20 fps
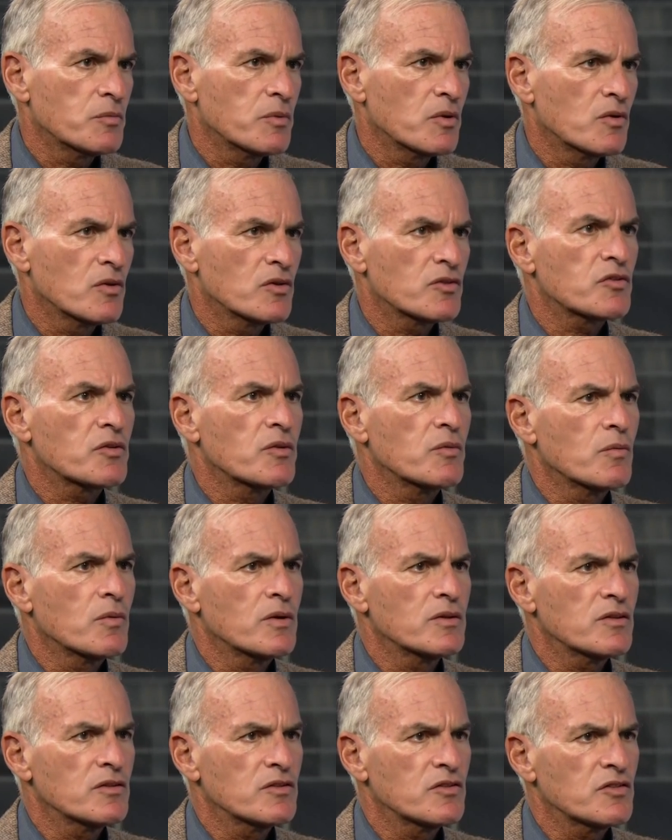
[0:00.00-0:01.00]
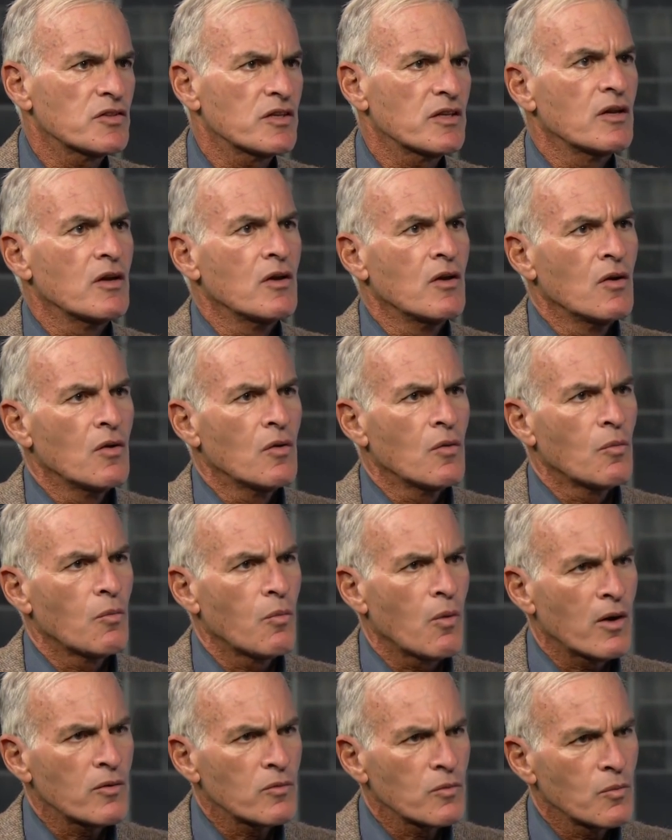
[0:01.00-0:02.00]
is because we want to see
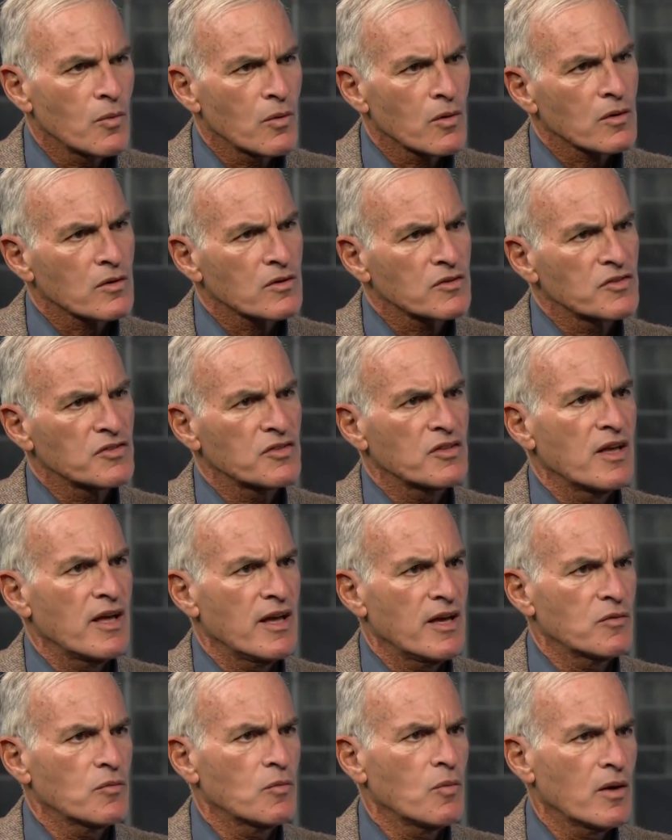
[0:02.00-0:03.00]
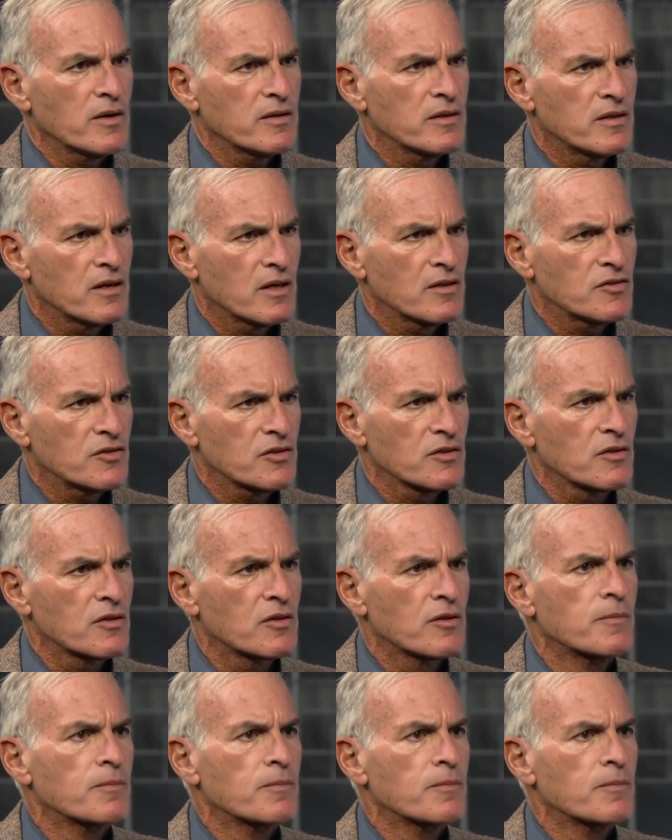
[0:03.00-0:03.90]
what works and what doesn't.